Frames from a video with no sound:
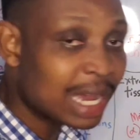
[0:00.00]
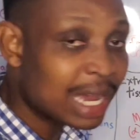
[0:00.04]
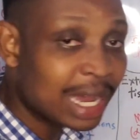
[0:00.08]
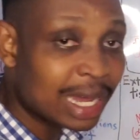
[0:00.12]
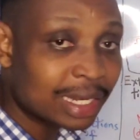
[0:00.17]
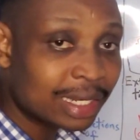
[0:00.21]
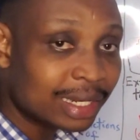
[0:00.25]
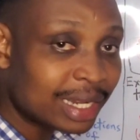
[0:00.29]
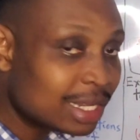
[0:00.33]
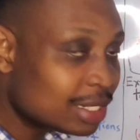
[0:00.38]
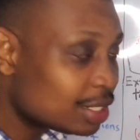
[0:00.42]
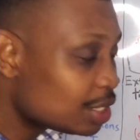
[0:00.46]

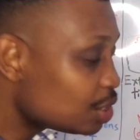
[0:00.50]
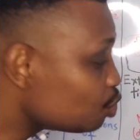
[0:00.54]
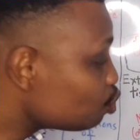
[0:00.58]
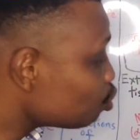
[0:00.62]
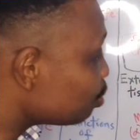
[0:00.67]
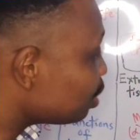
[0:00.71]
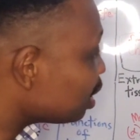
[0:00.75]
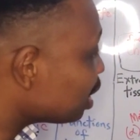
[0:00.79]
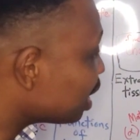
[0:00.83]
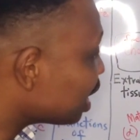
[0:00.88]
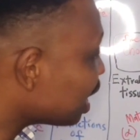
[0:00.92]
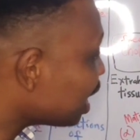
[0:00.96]
and then this
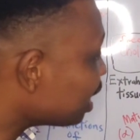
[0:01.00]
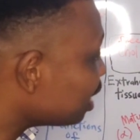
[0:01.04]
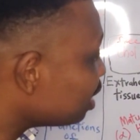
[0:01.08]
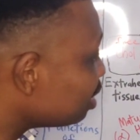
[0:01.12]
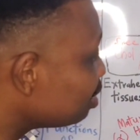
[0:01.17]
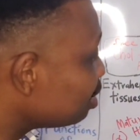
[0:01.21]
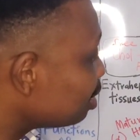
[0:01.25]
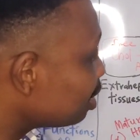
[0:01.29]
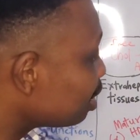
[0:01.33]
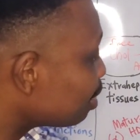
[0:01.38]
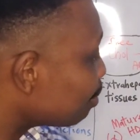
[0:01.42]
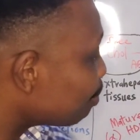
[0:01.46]
will be
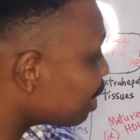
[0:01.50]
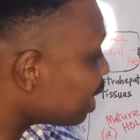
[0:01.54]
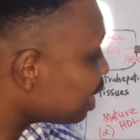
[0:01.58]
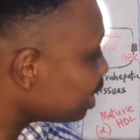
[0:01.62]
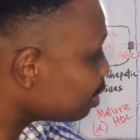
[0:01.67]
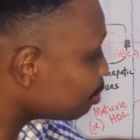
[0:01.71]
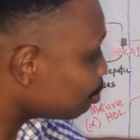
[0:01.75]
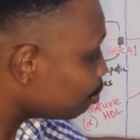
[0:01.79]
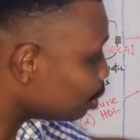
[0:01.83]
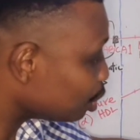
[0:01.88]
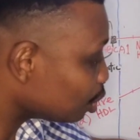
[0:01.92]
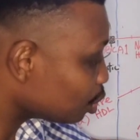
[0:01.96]
carried by
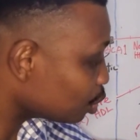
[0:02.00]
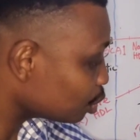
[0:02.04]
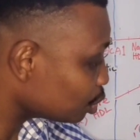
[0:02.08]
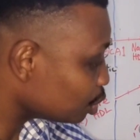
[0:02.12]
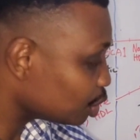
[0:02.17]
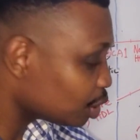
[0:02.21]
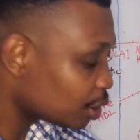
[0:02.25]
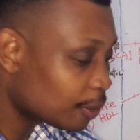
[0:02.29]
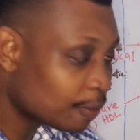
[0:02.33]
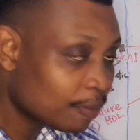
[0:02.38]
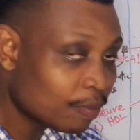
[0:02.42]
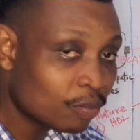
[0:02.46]
the blood
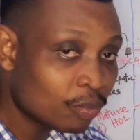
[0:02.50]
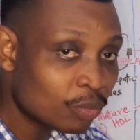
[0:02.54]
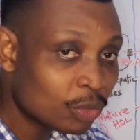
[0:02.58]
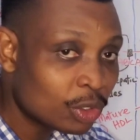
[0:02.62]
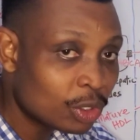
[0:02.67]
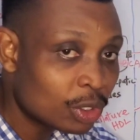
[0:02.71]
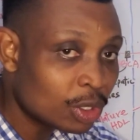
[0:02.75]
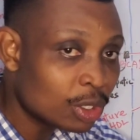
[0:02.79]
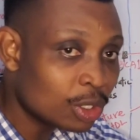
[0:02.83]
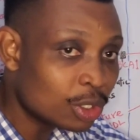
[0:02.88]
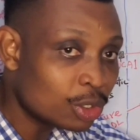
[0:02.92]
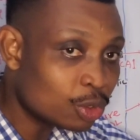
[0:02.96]

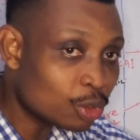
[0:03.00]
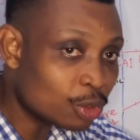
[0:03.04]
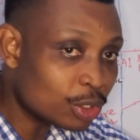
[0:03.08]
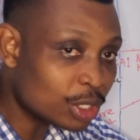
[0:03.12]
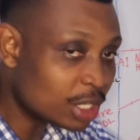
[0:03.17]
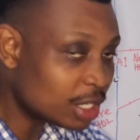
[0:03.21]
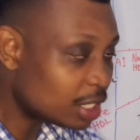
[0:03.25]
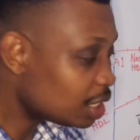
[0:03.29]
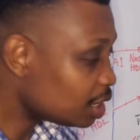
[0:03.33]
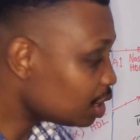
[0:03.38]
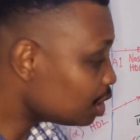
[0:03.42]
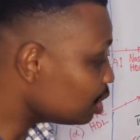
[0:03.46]
to
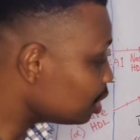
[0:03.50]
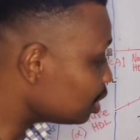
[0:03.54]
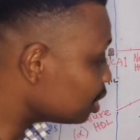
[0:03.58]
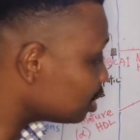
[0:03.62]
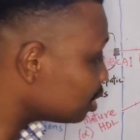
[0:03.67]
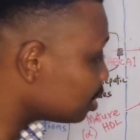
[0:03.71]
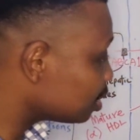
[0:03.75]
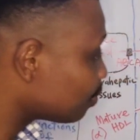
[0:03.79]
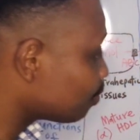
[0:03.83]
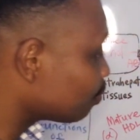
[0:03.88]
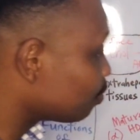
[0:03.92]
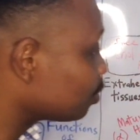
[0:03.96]
the
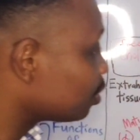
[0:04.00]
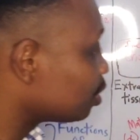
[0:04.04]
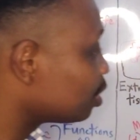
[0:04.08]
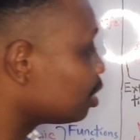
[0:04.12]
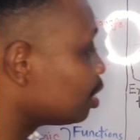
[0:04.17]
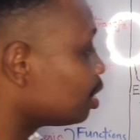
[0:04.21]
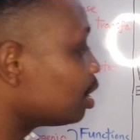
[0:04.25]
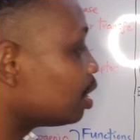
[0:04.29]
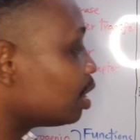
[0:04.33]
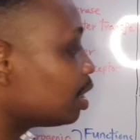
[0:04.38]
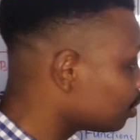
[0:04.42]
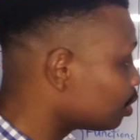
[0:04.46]
kidneys,
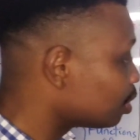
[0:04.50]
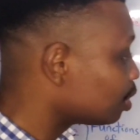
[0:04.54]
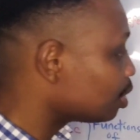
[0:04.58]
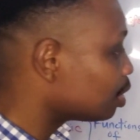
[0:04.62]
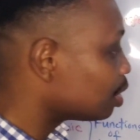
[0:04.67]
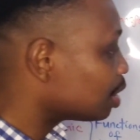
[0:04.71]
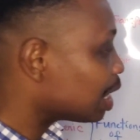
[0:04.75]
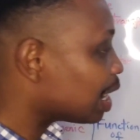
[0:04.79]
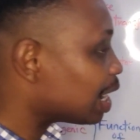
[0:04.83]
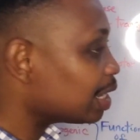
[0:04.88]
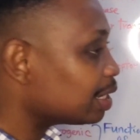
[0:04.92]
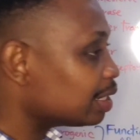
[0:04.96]

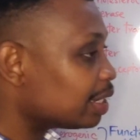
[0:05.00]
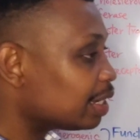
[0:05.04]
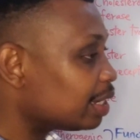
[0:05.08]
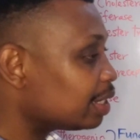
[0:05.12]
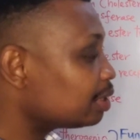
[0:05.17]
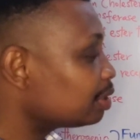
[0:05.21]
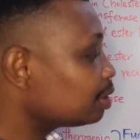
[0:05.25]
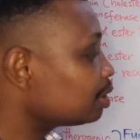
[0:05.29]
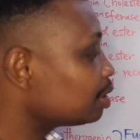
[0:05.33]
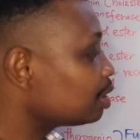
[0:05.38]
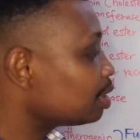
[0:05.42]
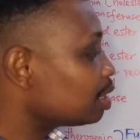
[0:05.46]
and
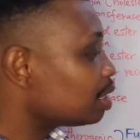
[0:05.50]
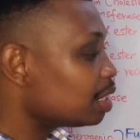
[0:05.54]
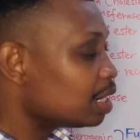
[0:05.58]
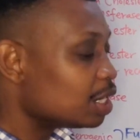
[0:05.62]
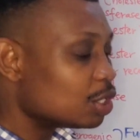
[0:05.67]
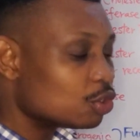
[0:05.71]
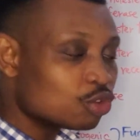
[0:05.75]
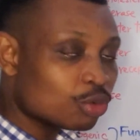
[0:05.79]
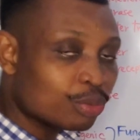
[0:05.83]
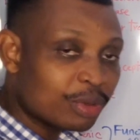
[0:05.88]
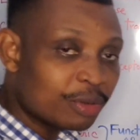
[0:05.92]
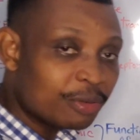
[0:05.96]
then
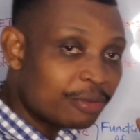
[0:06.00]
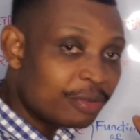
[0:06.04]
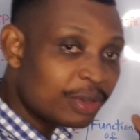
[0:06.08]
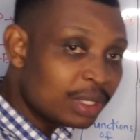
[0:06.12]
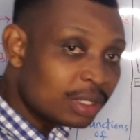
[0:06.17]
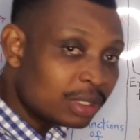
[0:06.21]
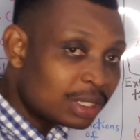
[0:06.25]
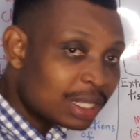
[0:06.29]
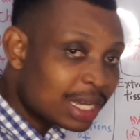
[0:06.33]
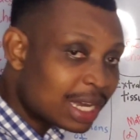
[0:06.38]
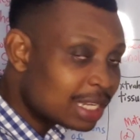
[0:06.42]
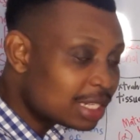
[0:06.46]
it will be
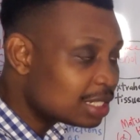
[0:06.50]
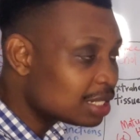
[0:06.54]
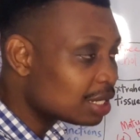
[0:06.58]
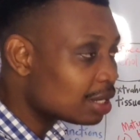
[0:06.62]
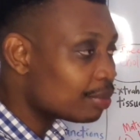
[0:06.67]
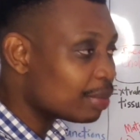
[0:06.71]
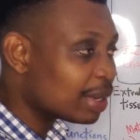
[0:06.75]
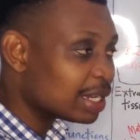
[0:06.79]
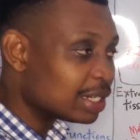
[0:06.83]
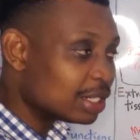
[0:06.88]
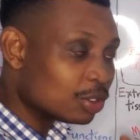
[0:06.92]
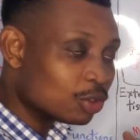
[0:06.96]
filtered
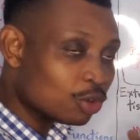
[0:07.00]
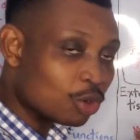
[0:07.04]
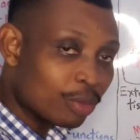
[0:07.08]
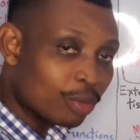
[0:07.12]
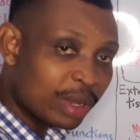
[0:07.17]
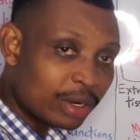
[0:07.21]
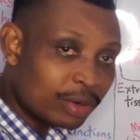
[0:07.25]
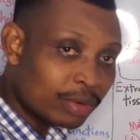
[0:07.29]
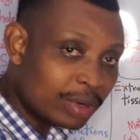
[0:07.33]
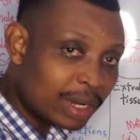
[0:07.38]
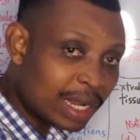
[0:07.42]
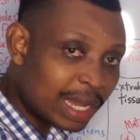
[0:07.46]
by the
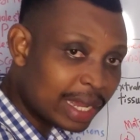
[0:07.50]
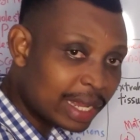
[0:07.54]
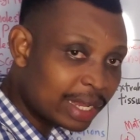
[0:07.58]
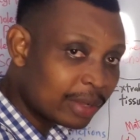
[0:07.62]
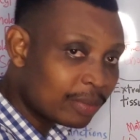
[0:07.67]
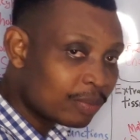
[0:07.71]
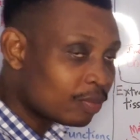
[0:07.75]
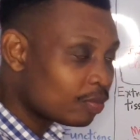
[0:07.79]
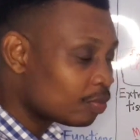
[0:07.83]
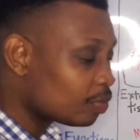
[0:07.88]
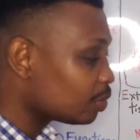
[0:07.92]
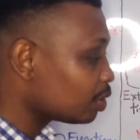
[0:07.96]

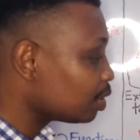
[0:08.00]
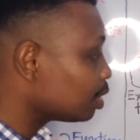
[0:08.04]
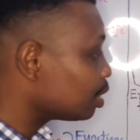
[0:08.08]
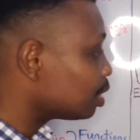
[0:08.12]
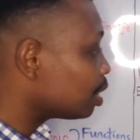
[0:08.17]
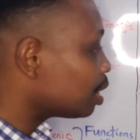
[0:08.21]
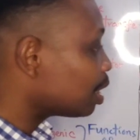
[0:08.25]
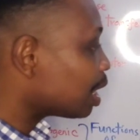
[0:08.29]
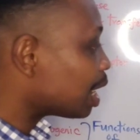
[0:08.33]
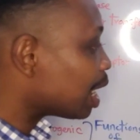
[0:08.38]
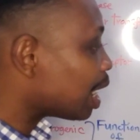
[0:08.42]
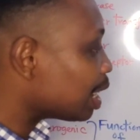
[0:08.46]
glomeruli,
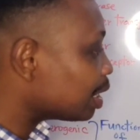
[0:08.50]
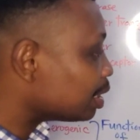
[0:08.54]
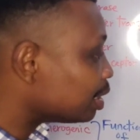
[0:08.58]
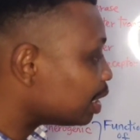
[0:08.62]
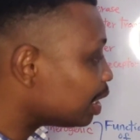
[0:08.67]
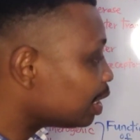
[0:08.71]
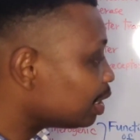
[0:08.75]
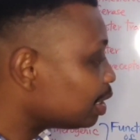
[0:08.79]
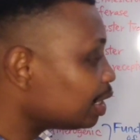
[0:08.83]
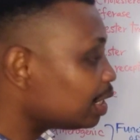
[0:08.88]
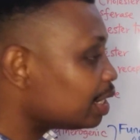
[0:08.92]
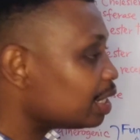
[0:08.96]
and
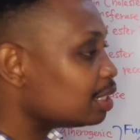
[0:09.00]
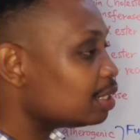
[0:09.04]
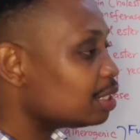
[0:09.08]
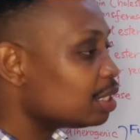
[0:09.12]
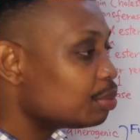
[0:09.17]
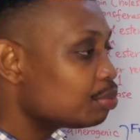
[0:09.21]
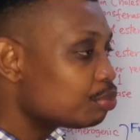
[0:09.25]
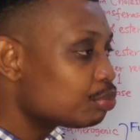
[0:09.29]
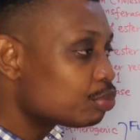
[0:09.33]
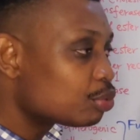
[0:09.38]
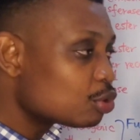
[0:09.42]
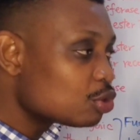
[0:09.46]
then in
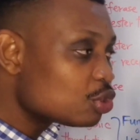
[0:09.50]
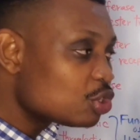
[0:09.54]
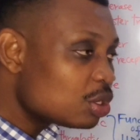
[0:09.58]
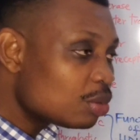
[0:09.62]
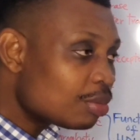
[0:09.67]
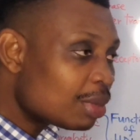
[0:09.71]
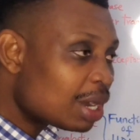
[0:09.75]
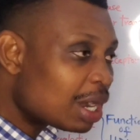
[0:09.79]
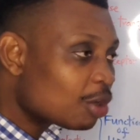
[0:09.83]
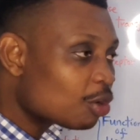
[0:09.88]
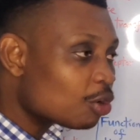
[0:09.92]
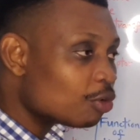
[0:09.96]
the
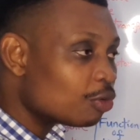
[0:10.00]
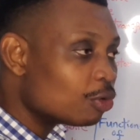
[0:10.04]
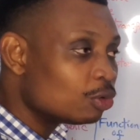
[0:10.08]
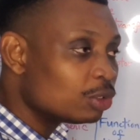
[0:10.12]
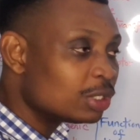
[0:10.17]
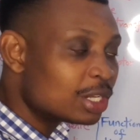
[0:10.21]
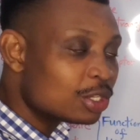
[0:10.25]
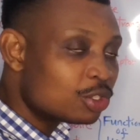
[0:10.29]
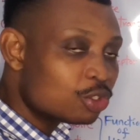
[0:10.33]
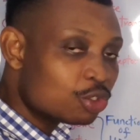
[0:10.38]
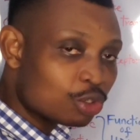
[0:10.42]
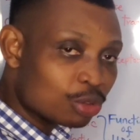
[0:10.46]
proximal
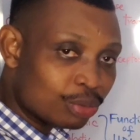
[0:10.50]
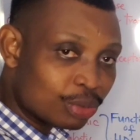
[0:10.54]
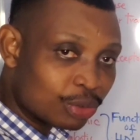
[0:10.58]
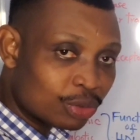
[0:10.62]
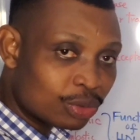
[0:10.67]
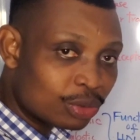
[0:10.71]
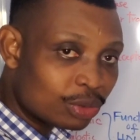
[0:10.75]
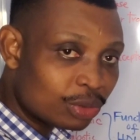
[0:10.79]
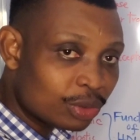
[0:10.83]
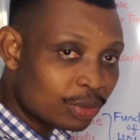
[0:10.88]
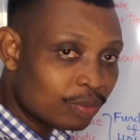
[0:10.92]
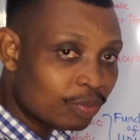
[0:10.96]
convoluted
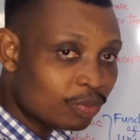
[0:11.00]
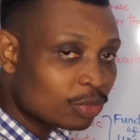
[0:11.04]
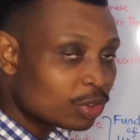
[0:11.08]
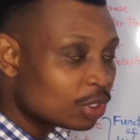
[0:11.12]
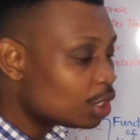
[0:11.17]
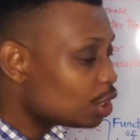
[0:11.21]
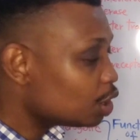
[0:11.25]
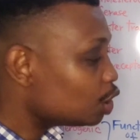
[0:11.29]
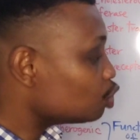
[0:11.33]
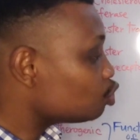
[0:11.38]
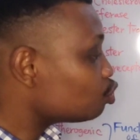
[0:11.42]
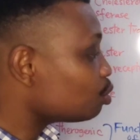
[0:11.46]
tubule,
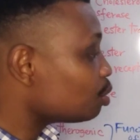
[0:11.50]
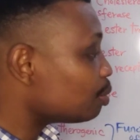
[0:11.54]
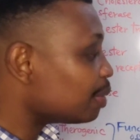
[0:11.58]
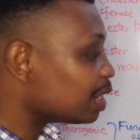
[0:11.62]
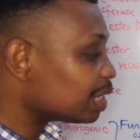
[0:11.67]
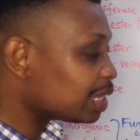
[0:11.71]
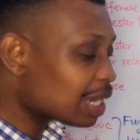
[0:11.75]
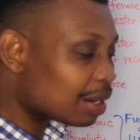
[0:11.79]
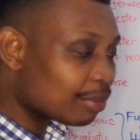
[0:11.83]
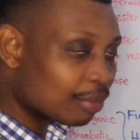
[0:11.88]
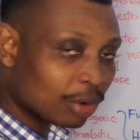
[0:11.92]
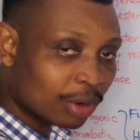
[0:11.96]
it will be
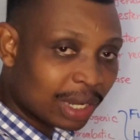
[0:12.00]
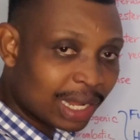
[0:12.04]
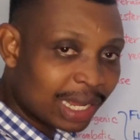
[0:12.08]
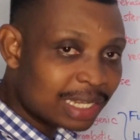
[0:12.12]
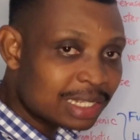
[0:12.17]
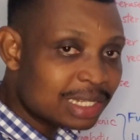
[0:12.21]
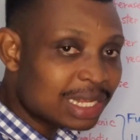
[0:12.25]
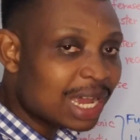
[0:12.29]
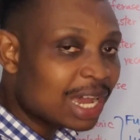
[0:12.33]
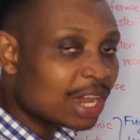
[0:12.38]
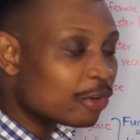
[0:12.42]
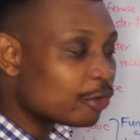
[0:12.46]

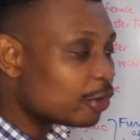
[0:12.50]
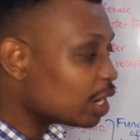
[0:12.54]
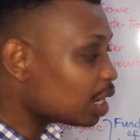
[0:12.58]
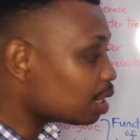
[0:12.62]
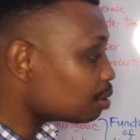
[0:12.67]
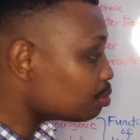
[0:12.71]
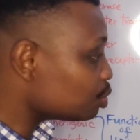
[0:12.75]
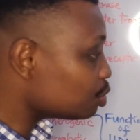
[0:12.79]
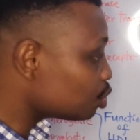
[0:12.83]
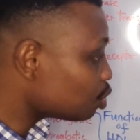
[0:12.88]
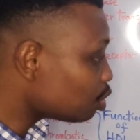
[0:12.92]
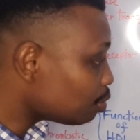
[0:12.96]
metabolized and
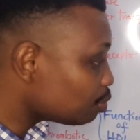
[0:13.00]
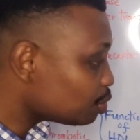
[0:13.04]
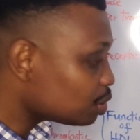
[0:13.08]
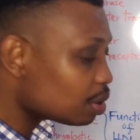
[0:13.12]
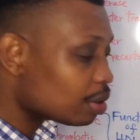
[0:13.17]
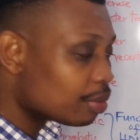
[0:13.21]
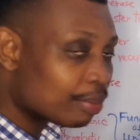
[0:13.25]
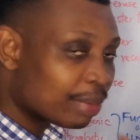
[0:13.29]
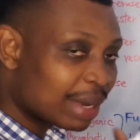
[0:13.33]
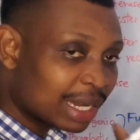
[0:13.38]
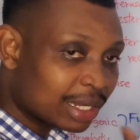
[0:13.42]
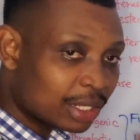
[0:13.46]
reabsorbed
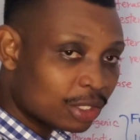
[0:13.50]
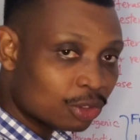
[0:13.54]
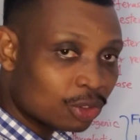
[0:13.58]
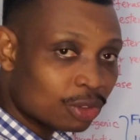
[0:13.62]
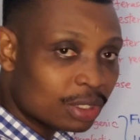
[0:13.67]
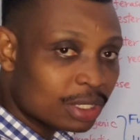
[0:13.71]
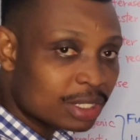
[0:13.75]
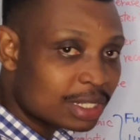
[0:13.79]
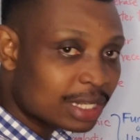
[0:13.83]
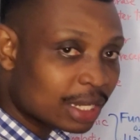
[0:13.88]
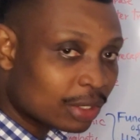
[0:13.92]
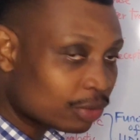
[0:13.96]
back into
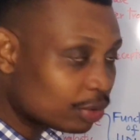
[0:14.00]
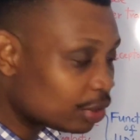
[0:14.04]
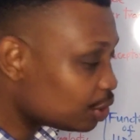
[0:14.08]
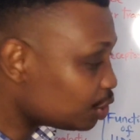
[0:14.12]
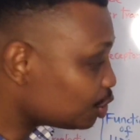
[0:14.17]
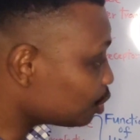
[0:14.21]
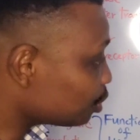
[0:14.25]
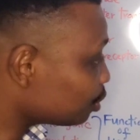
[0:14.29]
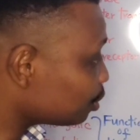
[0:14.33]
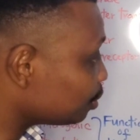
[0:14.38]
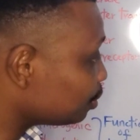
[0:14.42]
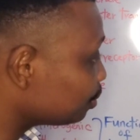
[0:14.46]
the
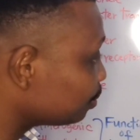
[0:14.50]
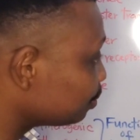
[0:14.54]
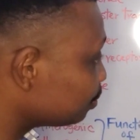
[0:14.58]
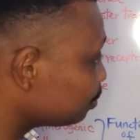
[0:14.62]
circulation.